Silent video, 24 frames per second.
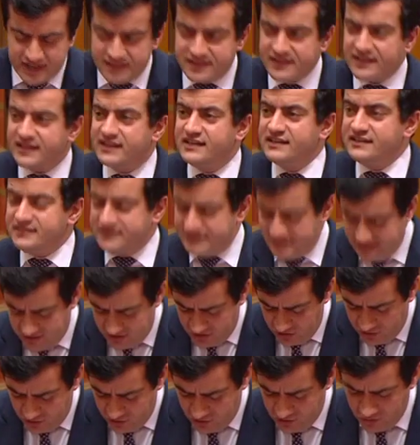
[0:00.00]
that
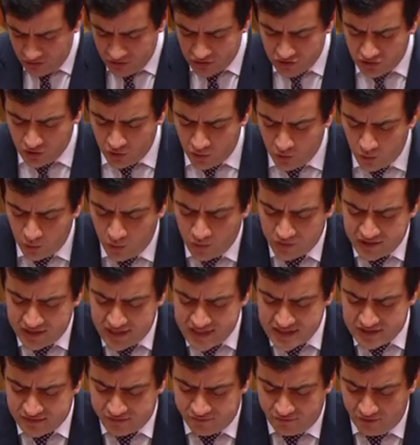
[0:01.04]
continue to haunt
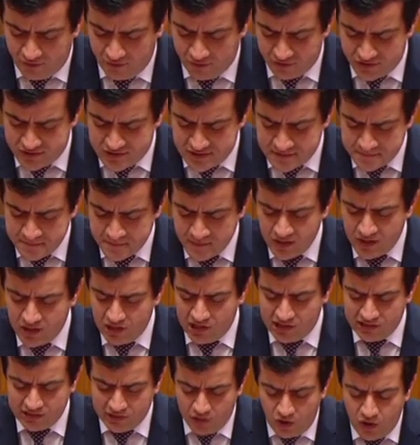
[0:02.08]
these folks
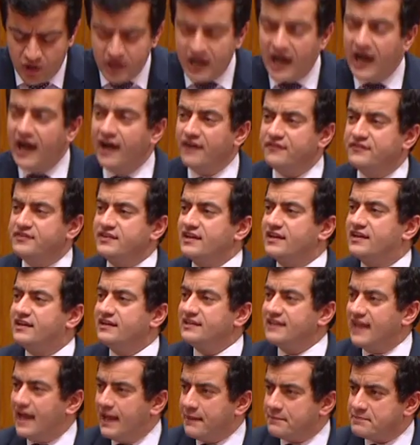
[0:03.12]
long after the
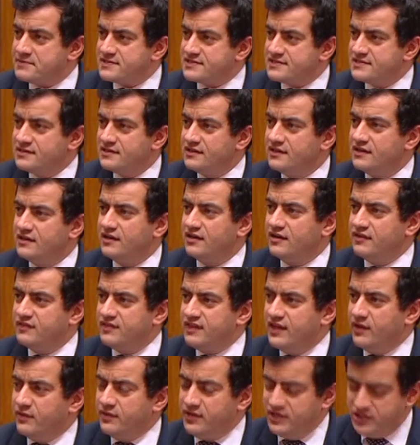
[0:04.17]
collapse of
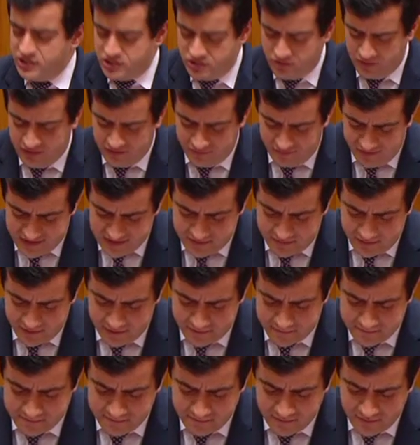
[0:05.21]
their initial
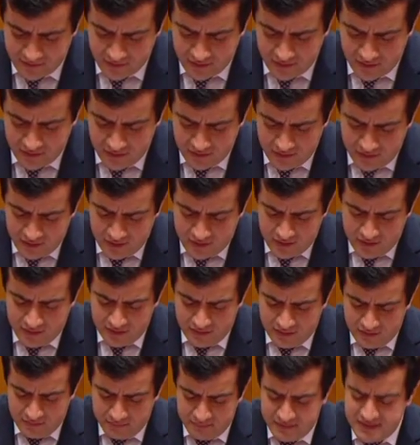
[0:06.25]
investment.
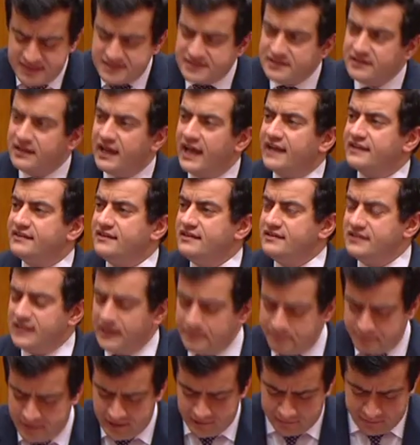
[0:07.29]
Mr. Acting
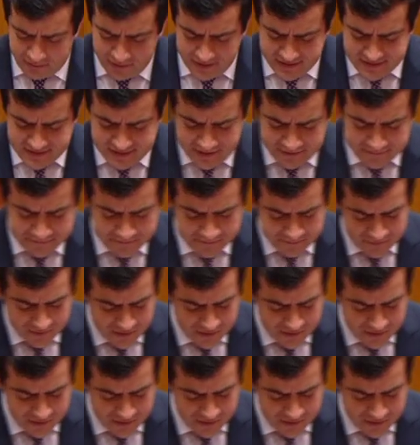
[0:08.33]
Deputy President,